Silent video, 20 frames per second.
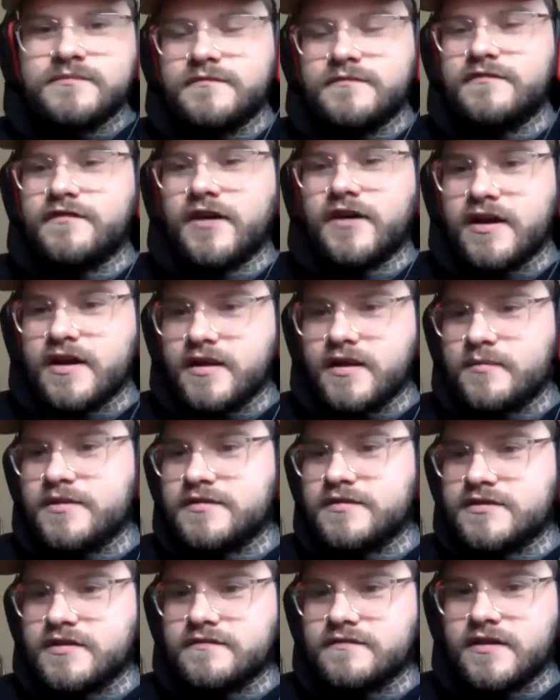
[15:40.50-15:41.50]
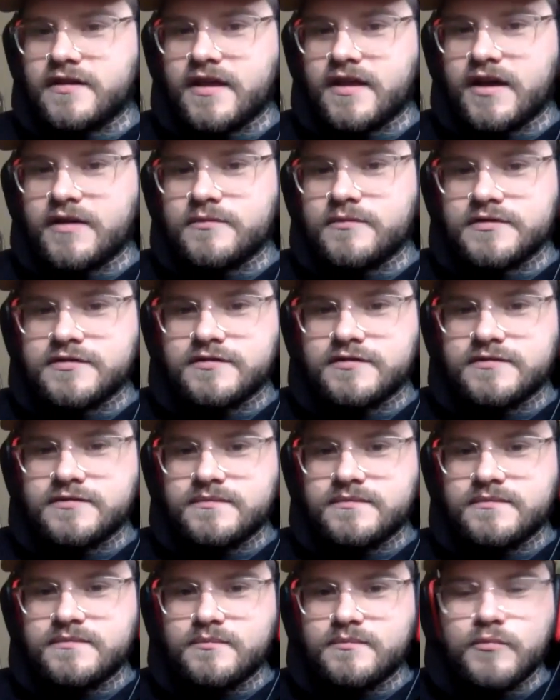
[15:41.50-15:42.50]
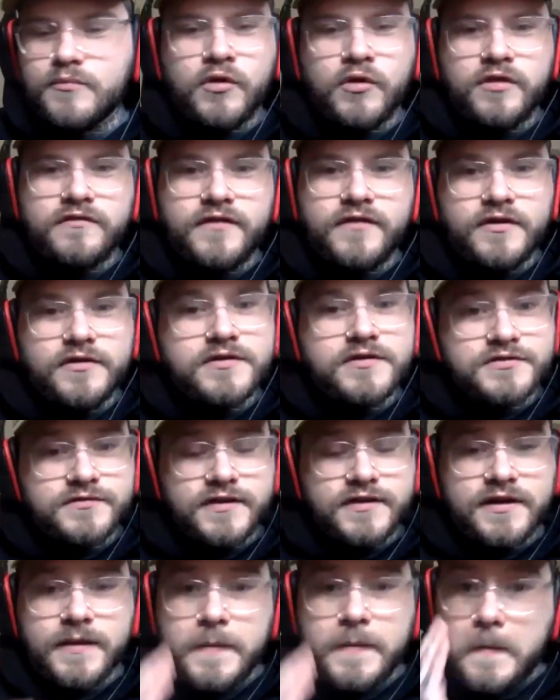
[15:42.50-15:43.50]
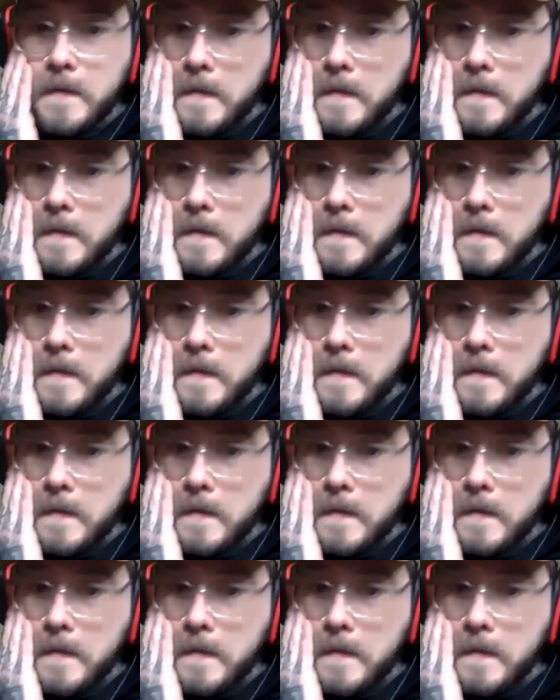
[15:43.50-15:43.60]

vibe and stuff like that was more the focus, really.